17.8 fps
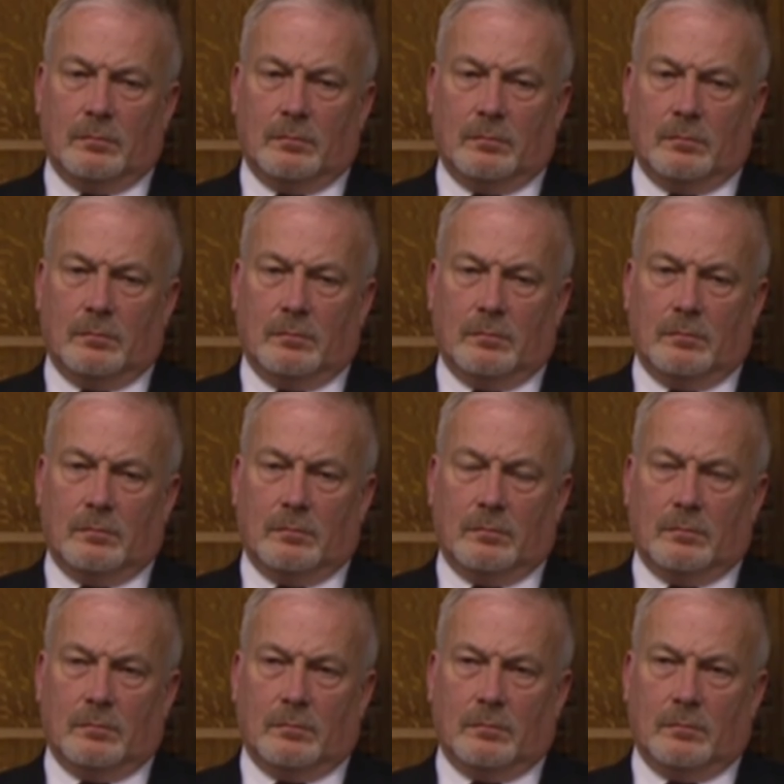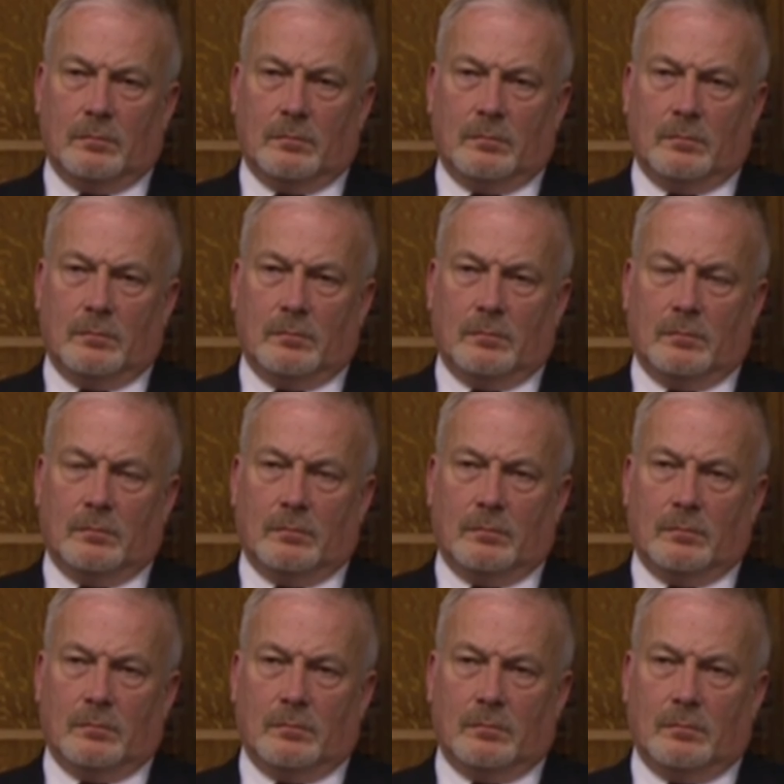
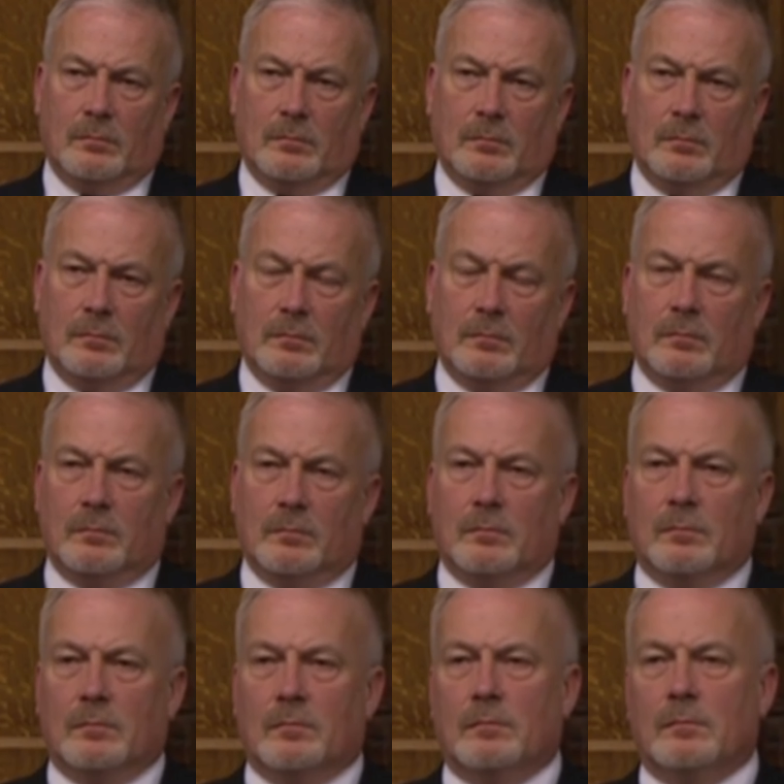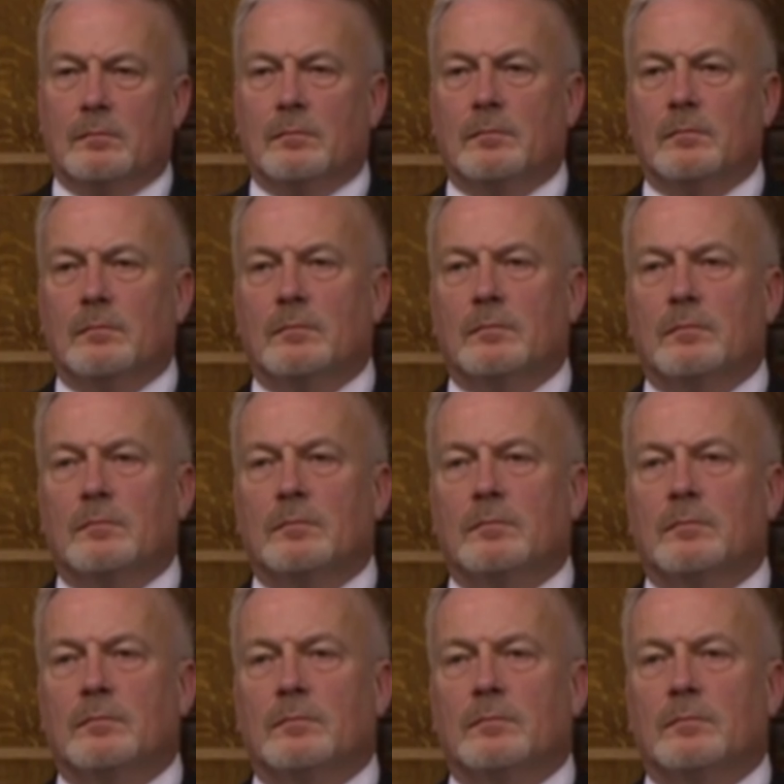(not speaking)